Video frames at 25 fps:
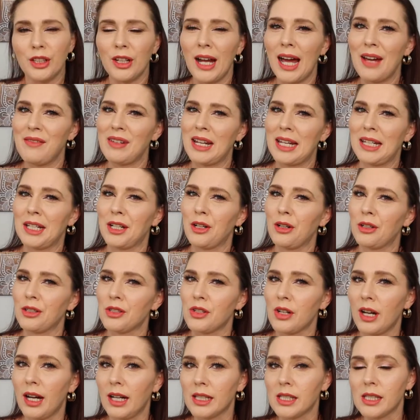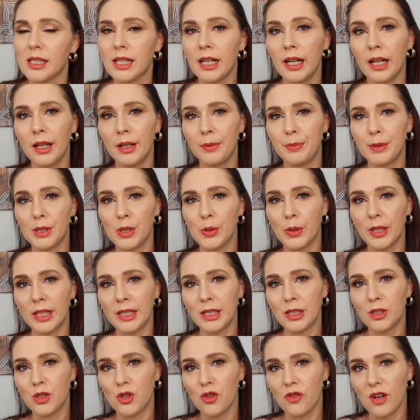you're not having any contrast
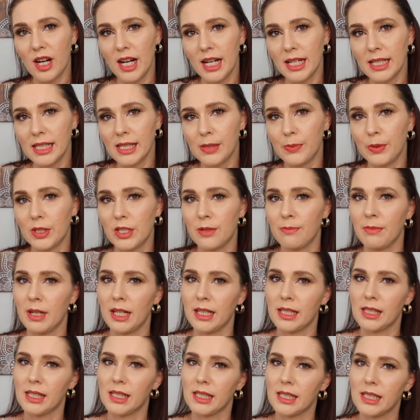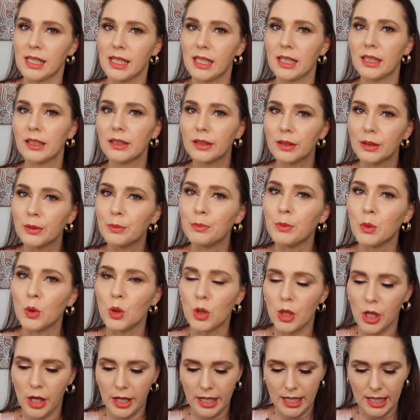between the dress, which makes it
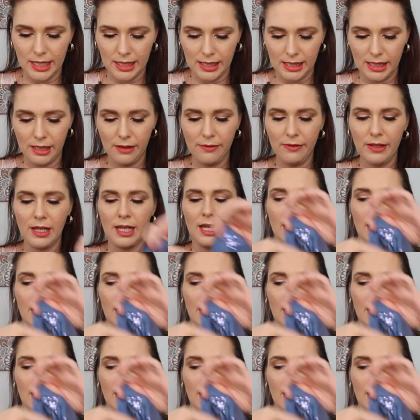more cohesive.